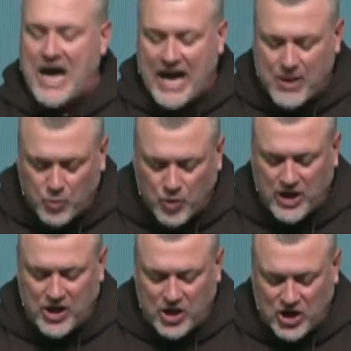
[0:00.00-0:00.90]
I
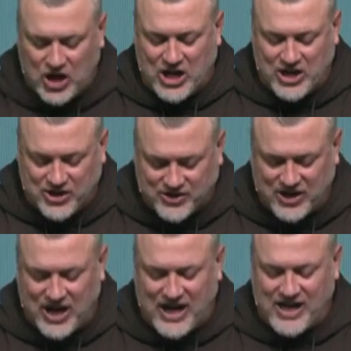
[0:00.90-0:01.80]
will honor
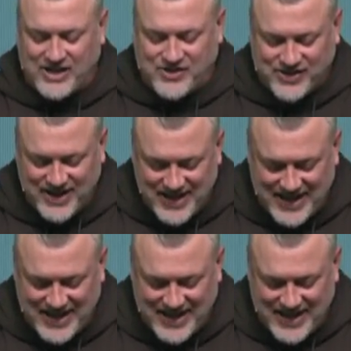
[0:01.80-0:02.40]
God's